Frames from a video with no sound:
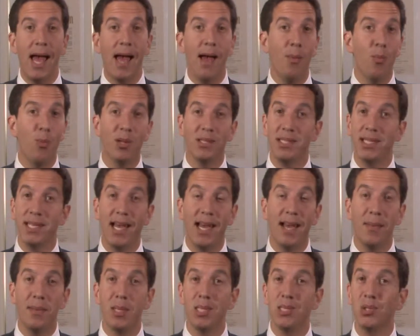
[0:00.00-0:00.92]
And once
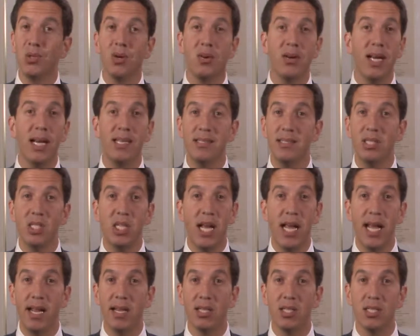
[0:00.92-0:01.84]
again, the story hasn't
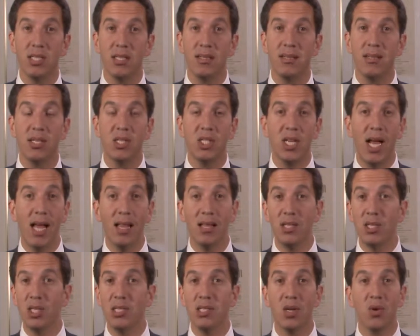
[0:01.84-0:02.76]
changed. The
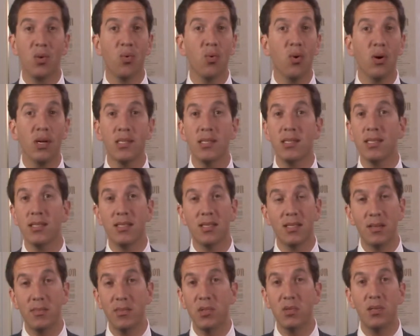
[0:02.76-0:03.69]
challenges across this
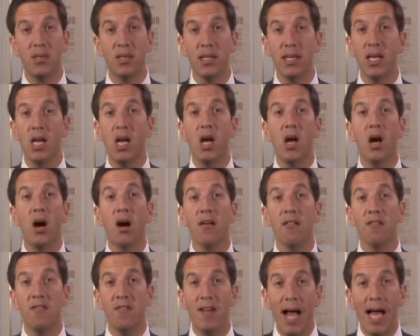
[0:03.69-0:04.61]
community
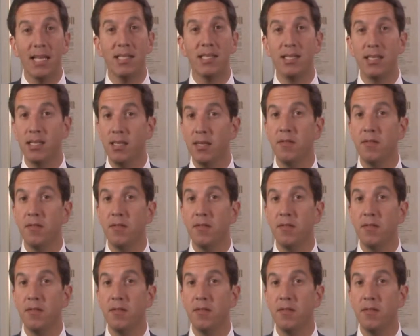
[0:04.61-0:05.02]
are vastly